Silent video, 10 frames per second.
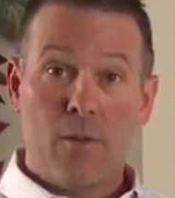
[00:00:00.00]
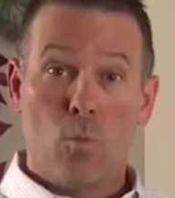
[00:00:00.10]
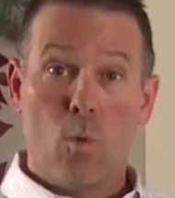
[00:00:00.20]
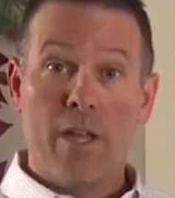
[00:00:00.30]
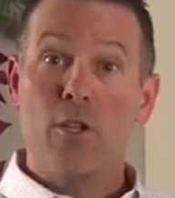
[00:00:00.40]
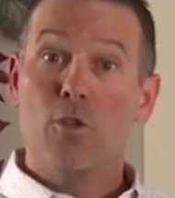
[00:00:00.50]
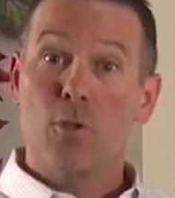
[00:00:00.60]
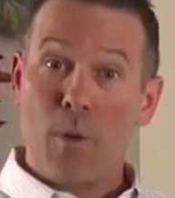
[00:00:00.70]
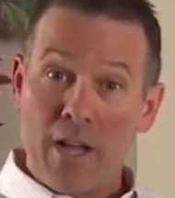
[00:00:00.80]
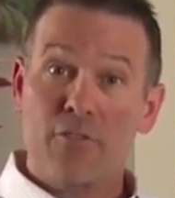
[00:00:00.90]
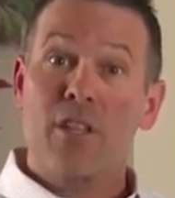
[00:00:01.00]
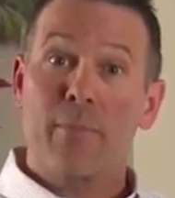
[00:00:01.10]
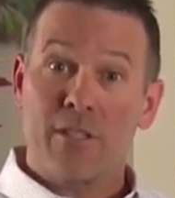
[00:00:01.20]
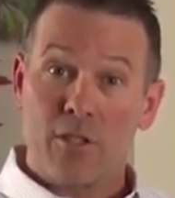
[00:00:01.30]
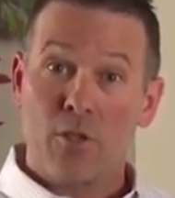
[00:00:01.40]
When you sponsor
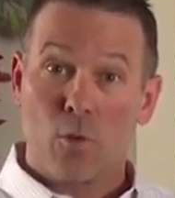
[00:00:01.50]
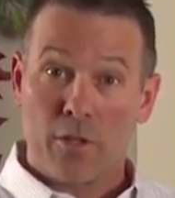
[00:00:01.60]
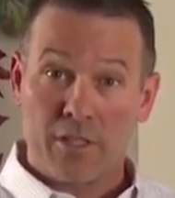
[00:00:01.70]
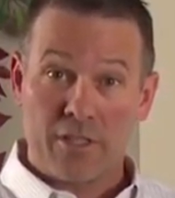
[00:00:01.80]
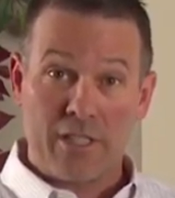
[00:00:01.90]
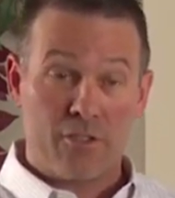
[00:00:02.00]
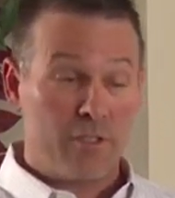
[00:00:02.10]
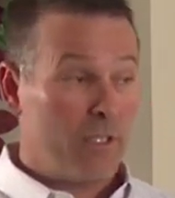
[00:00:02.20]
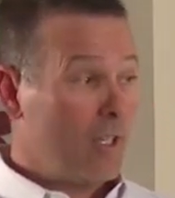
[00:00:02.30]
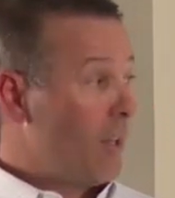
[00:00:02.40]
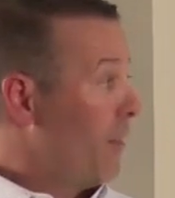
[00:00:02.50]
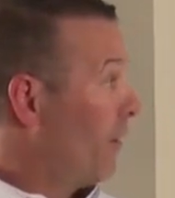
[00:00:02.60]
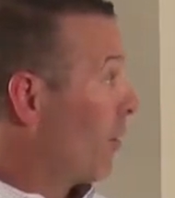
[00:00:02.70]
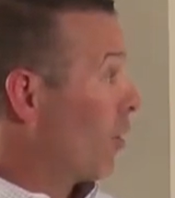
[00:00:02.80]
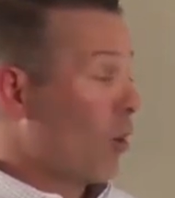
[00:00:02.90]
them into your organization,
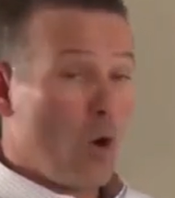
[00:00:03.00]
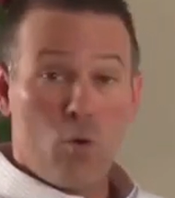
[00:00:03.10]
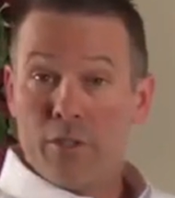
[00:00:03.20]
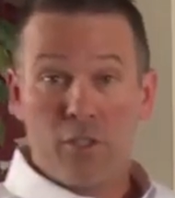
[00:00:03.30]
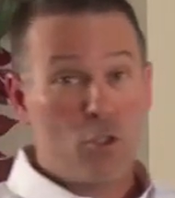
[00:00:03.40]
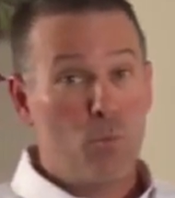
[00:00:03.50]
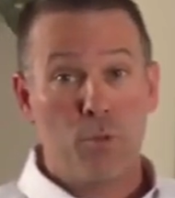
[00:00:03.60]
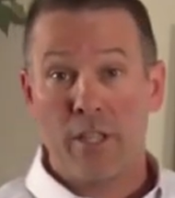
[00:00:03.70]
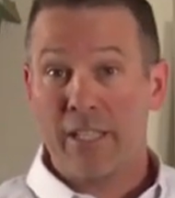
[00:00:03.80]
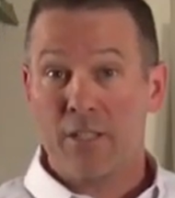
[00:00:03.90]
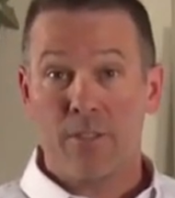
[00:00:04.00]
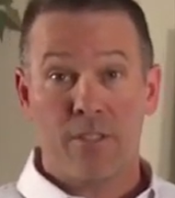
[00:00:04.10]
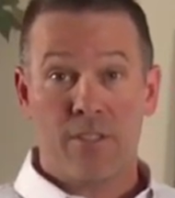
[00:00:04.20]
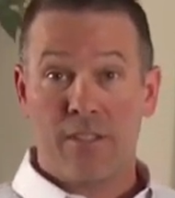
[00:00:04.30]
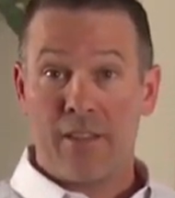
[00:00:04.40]
there are only two
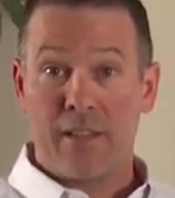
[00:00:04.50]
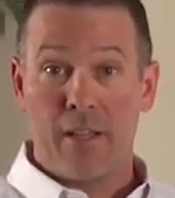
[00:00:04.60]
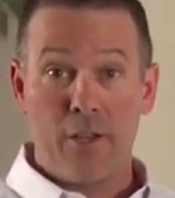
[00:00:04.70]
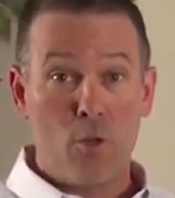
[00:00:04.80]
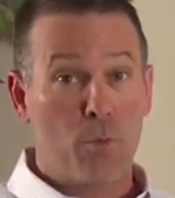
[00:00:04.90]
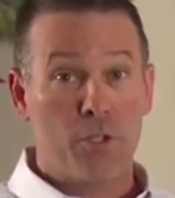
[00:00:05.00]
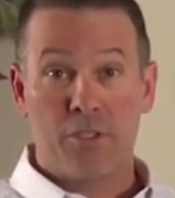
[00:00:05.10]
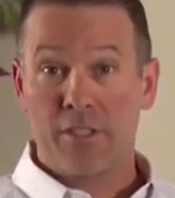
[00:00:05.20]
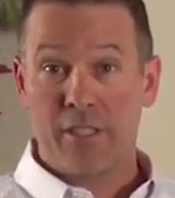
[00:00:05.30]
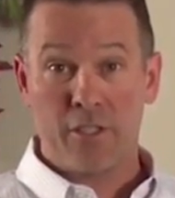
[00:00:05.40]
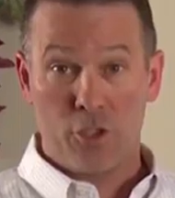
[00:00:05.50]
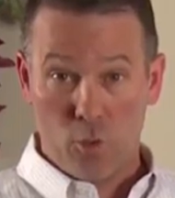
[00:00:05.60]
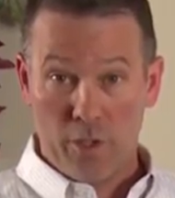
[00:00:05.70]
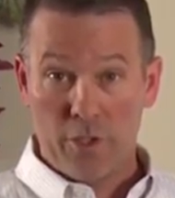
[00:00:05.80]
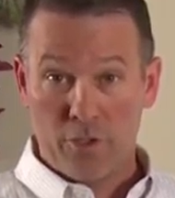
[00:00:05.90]
places that a new person can
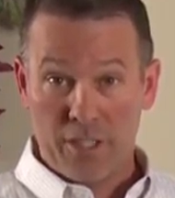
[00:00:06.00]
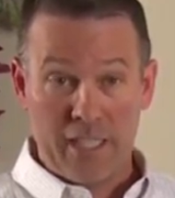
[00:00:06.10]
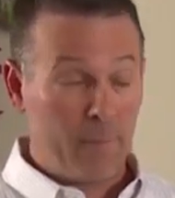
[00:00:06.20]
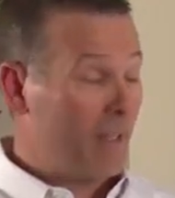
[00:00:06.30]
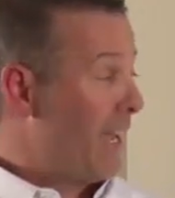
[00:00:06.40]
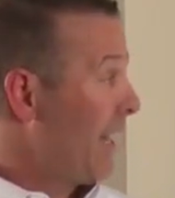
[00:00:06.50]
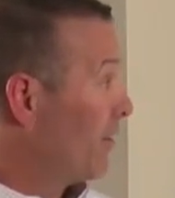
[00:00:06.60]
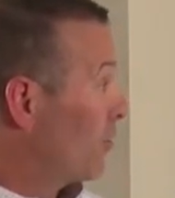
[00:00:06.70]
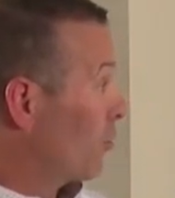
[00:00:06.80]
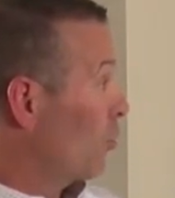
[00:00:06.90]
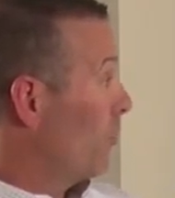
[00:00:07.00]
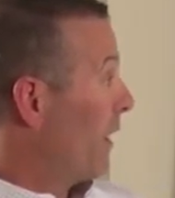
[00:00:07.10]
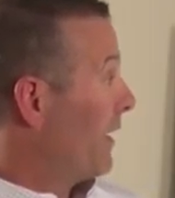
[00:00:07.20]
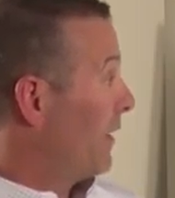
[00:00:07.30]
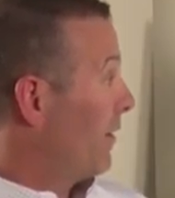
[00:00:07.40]
join your team, and that is through a
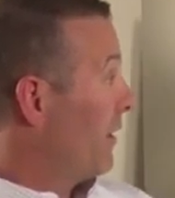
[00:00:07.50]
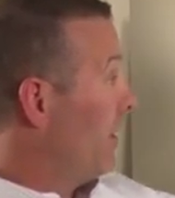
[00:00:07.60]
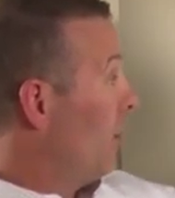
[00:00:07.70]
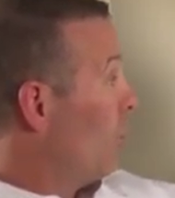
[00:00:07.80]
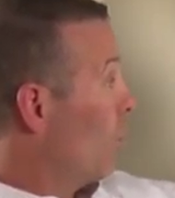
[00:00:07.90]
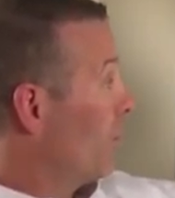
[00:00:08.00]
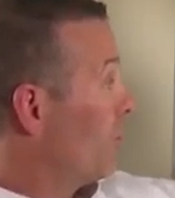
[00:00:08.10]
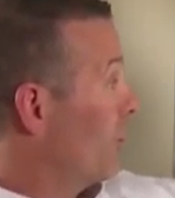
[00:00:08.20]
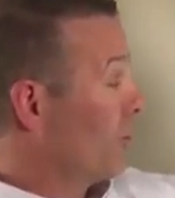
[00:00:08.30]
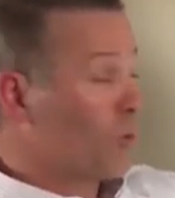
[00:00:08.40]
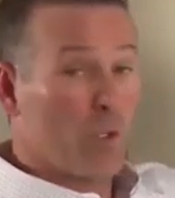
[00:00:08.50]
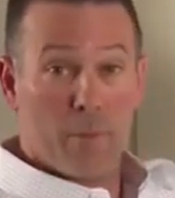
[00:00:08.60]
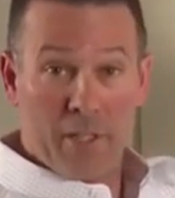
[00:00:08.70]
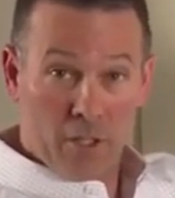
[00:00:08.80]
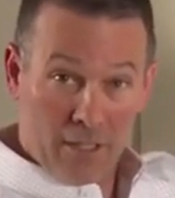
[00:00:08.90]
binary where there's going to
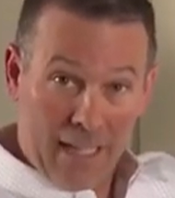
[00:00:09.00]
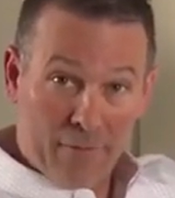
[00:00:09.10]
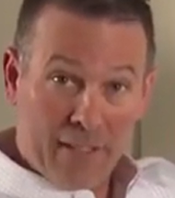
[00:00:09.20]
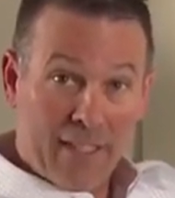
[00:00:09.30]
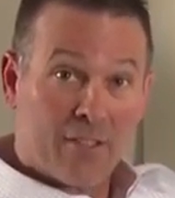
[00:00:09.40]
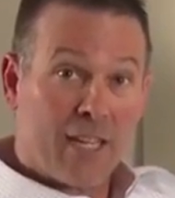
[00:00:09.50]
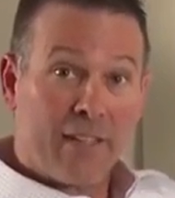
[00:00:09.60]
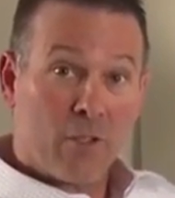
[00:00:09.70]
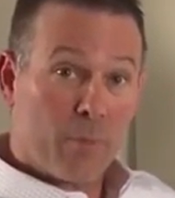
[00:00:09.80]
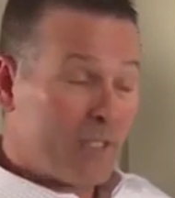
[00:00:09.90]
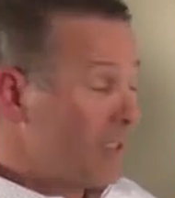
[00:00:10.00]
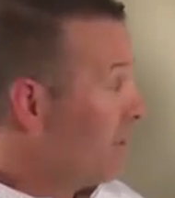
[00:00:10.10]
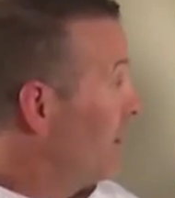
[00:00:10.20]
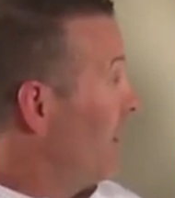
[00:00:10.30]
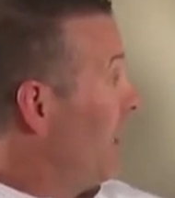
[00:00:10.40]
be your left-hand side of your
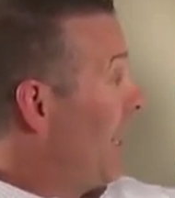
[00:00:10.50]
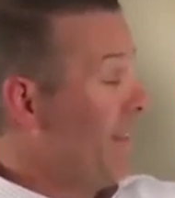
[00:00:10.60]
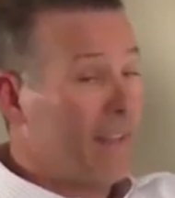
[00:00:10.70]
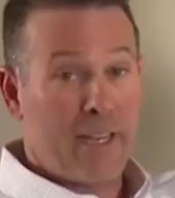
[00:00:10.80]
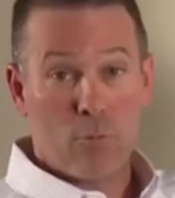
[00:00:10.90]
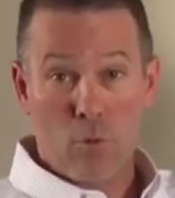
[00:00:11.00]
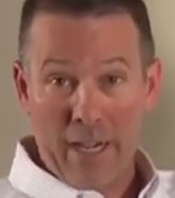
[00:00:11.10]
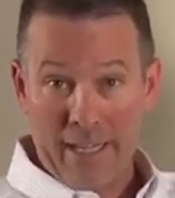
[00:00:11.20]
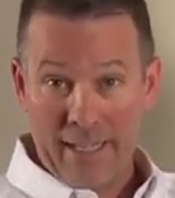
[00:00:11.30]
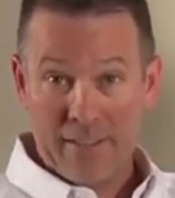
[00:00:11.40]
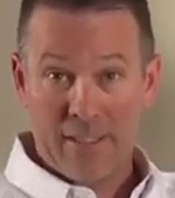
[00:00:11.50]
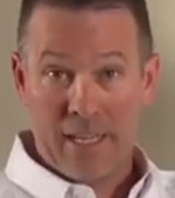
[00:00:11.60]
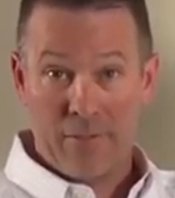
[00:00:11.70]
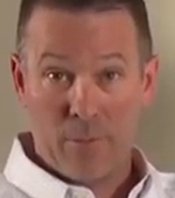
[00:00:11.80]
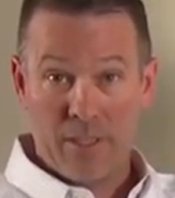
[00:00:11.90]
business and then a right-hand side
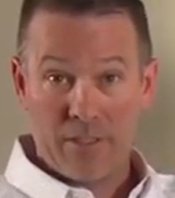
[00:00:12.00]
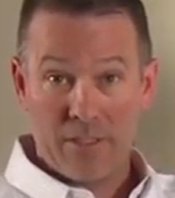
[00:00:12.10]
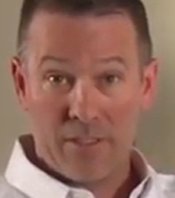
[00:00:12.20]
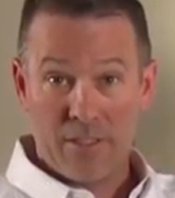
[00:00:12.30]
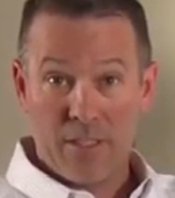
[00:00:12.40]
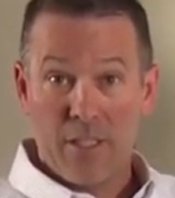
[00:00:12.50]
of your business.